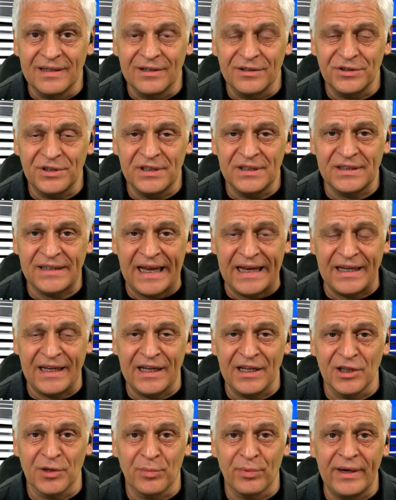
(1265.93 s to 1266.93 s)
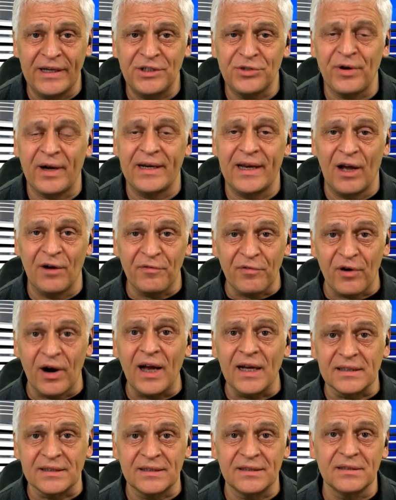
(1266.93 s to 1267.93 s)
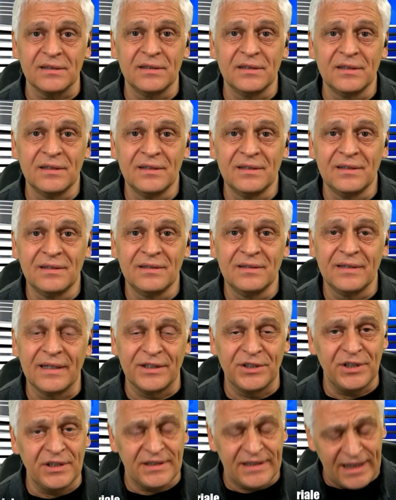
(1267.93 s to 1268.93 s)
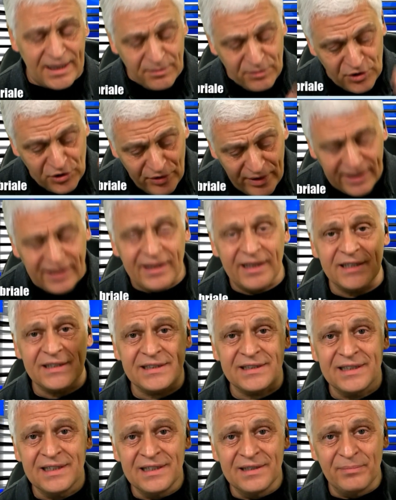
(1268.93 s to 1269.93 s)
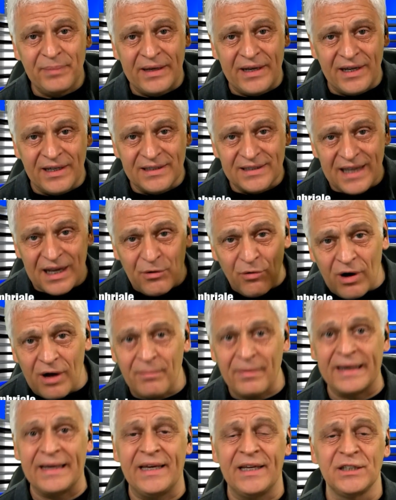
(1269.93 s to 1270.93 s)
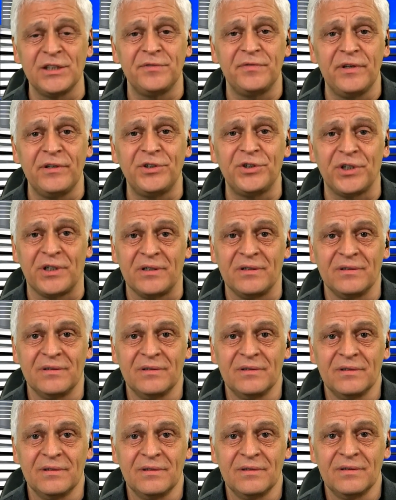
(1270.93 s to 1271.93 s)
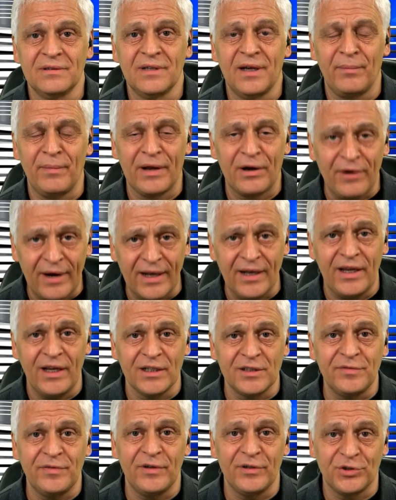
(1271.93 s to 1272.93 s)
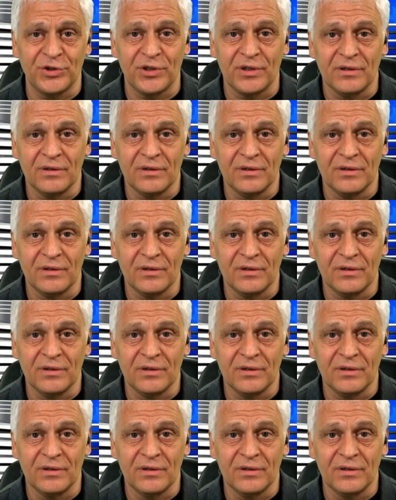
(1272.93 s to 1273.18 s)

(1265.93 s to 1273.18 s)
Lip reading: She's standing in the breach right now for us. And she said, I'm doing this because I want my kids' future and my grandkids' future